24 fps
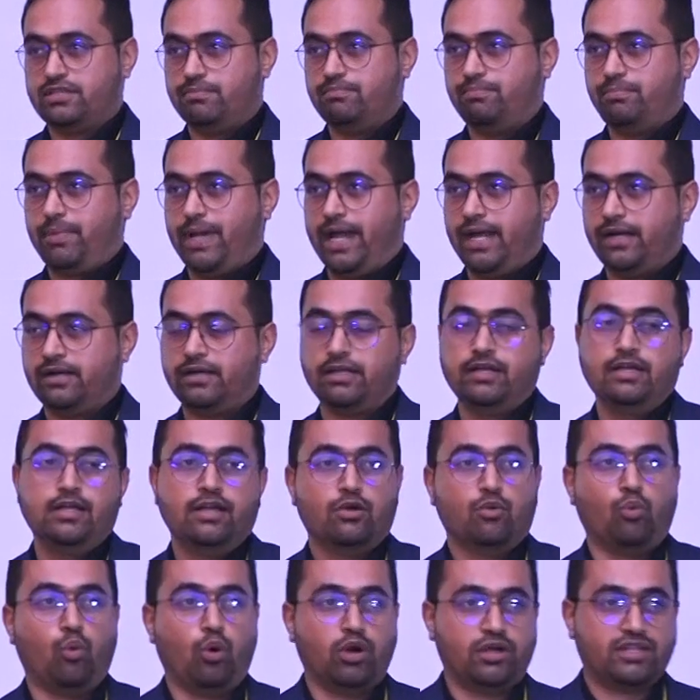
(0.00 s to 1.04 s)
impact,
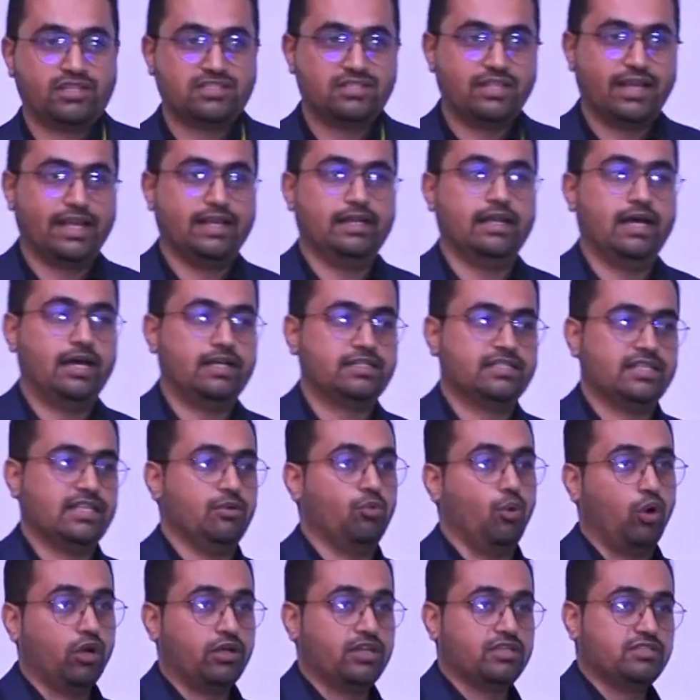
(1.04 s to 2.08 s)
what is the NRC,
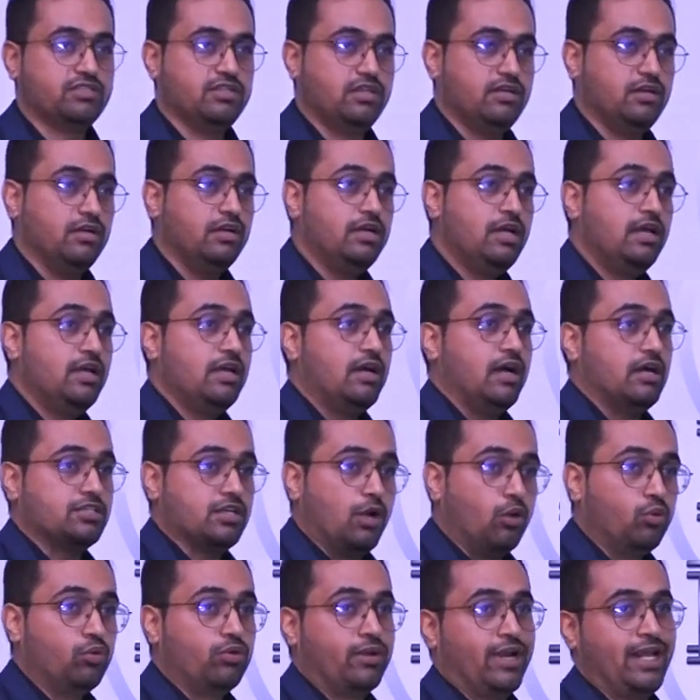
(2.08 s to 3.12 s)
what is the
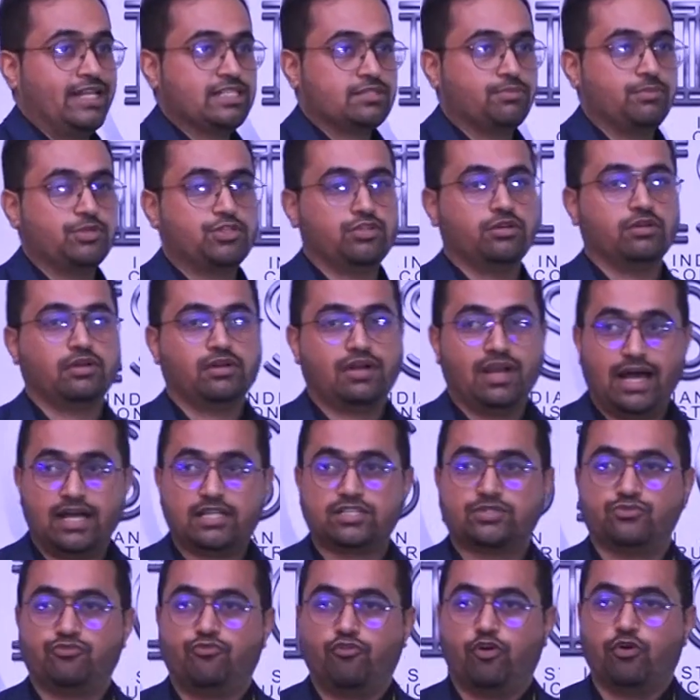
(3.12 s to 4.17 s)
sound transmission
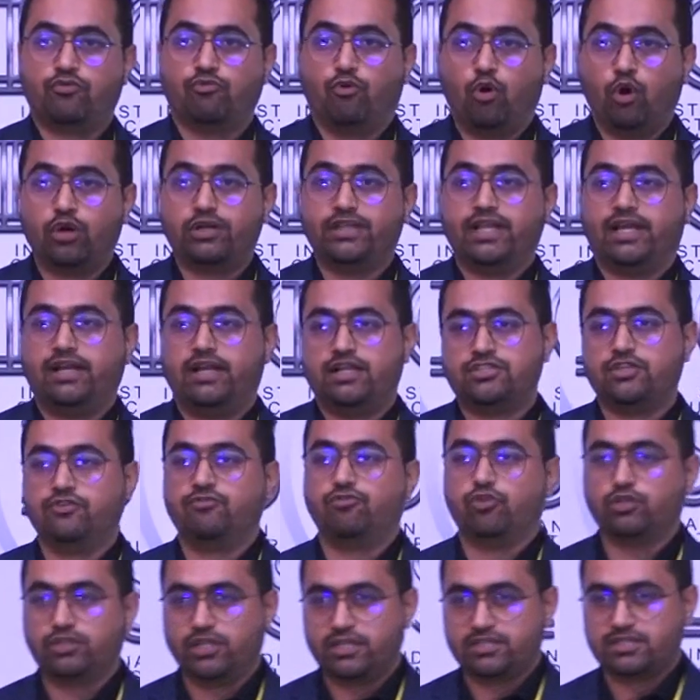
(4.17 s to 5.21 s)
class for what they'll achieve
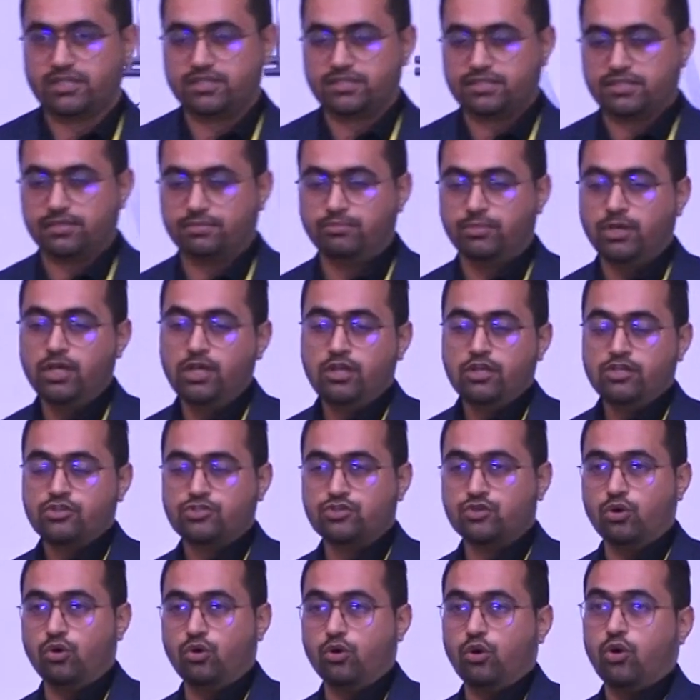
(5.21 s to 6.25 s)
for their system.
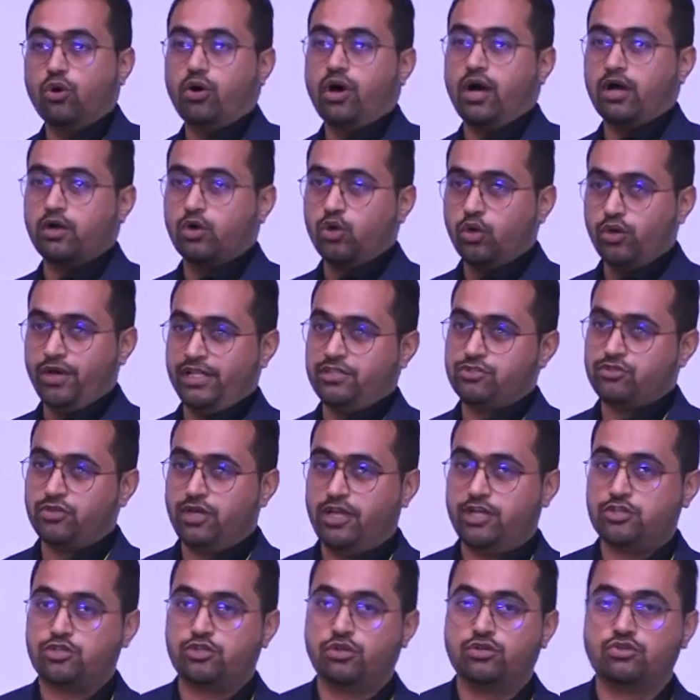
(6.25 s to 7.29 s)
So a good
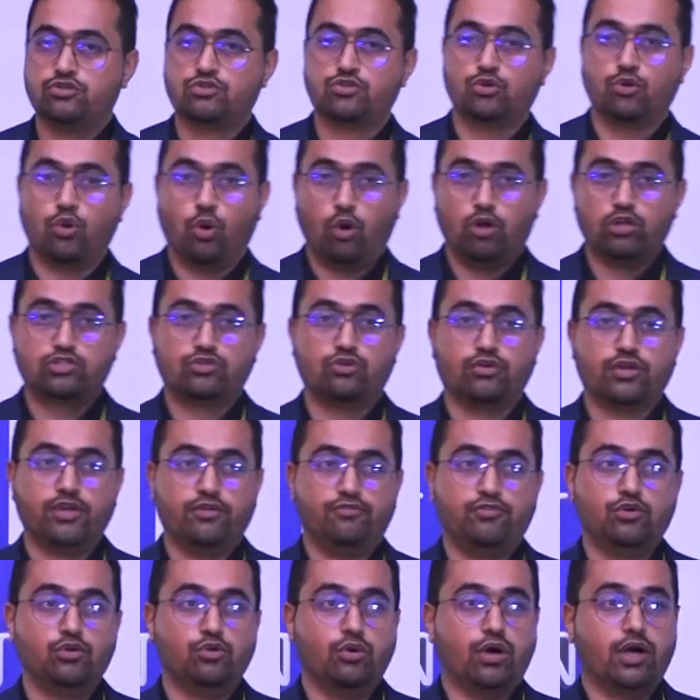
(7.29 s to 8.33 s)
insulation should also
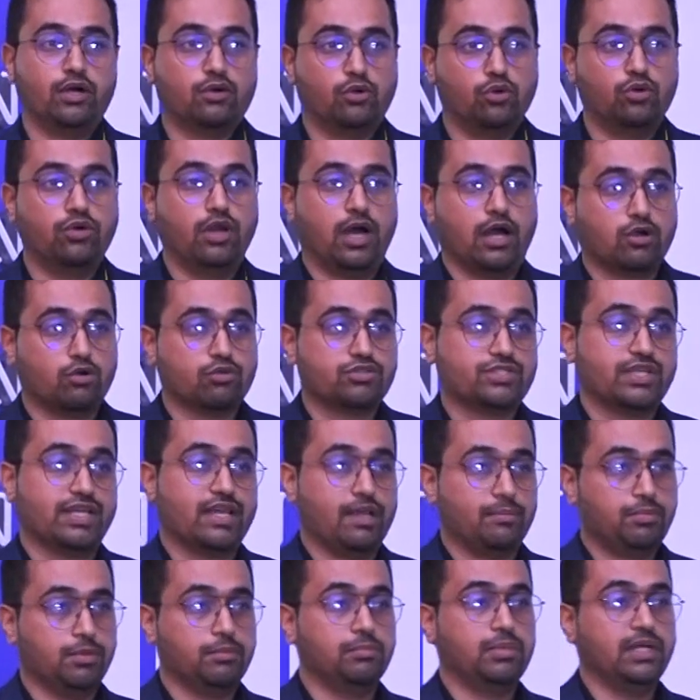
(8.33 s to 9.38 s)
give you a good acoustic
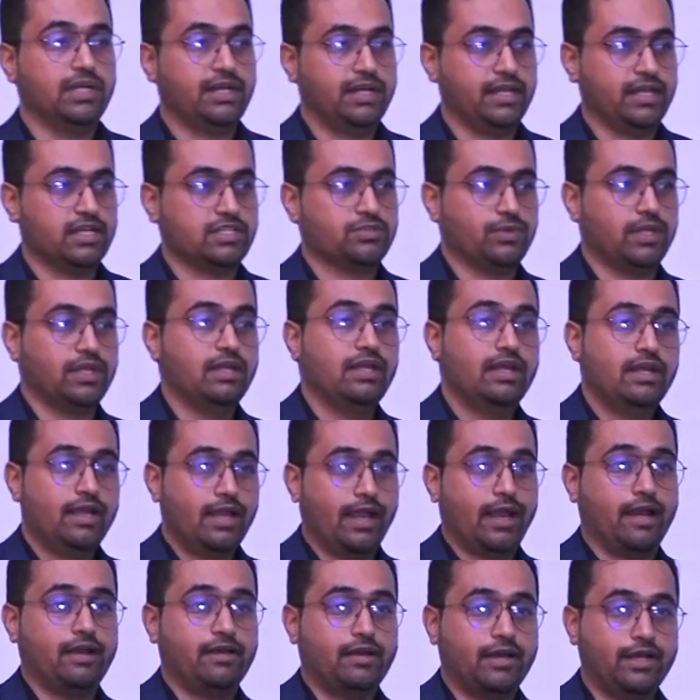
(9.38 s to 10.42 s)
capability as well,
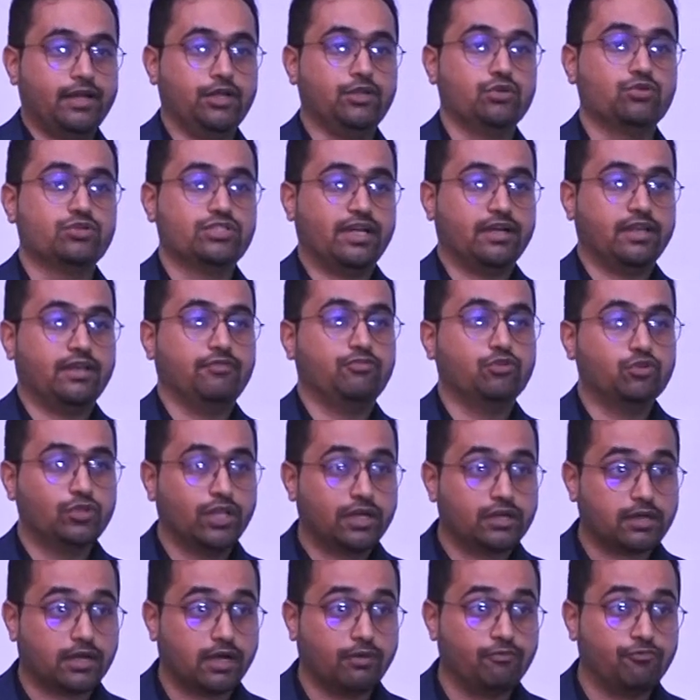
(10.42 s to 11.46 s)
and give you
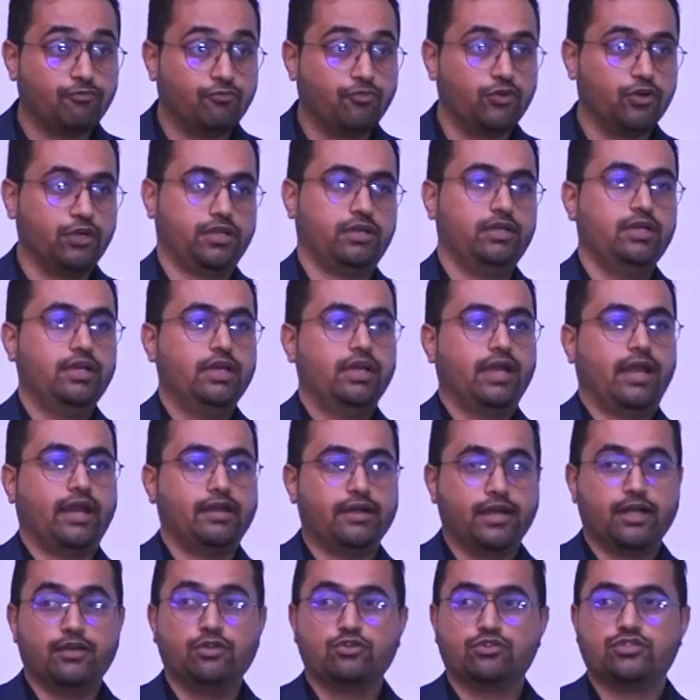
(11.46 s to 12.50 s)
that comfort and
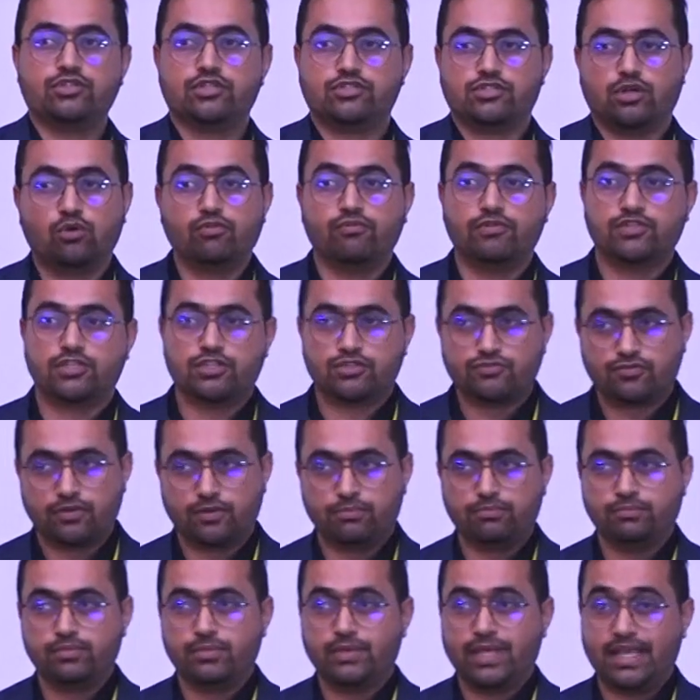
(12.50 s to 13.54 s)
reduce the sound which is
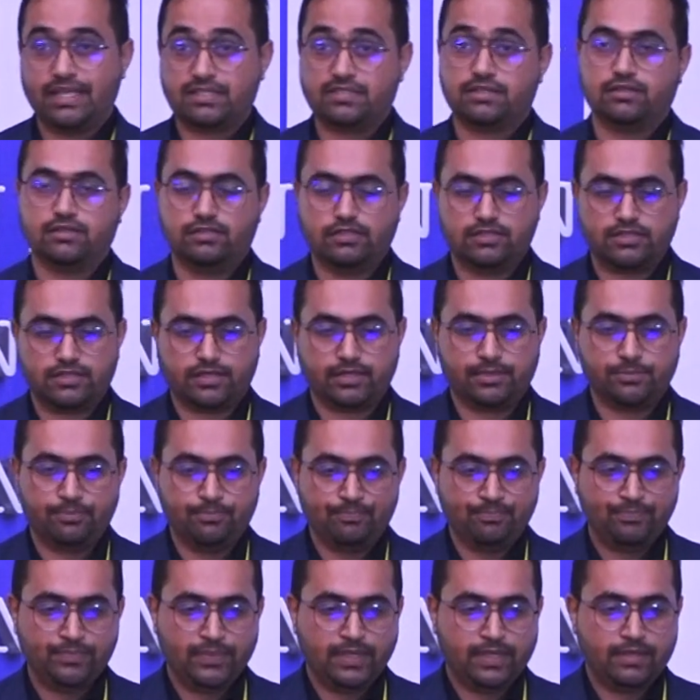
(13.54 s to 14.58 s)
from external side,
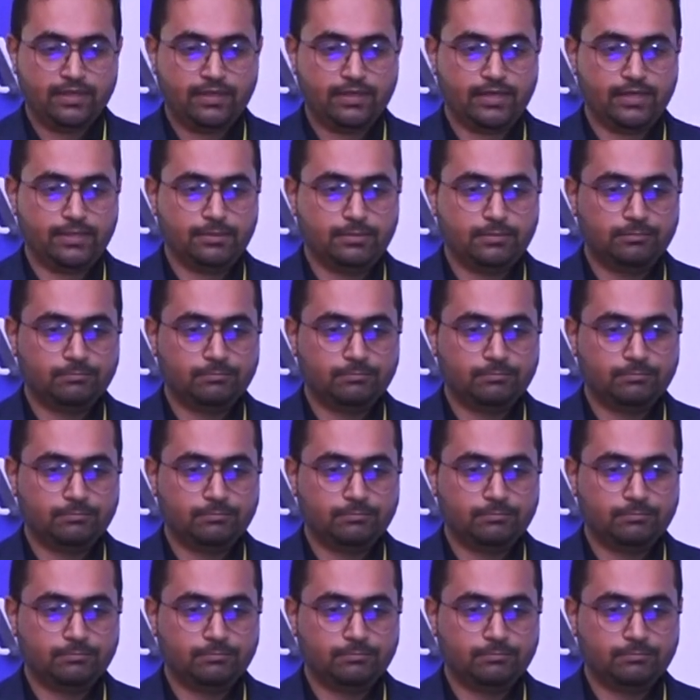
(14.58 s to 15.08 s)
right?